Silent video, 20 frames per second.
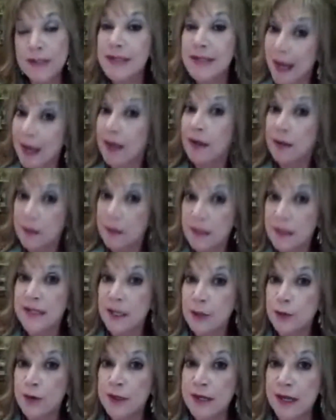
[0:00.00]
like the
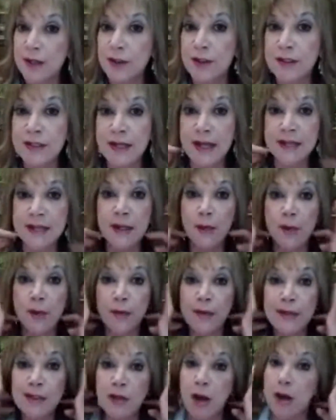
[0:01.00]
centering exercise that we've
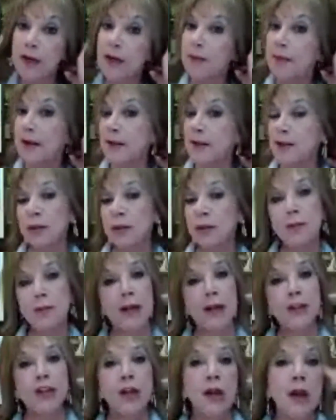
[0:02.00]
been talking about so much,
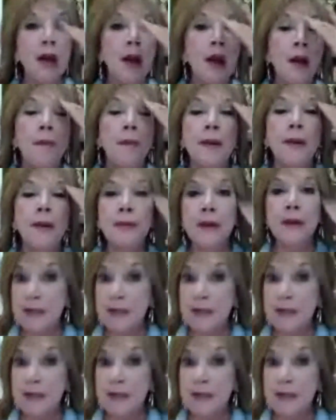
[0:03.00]
but because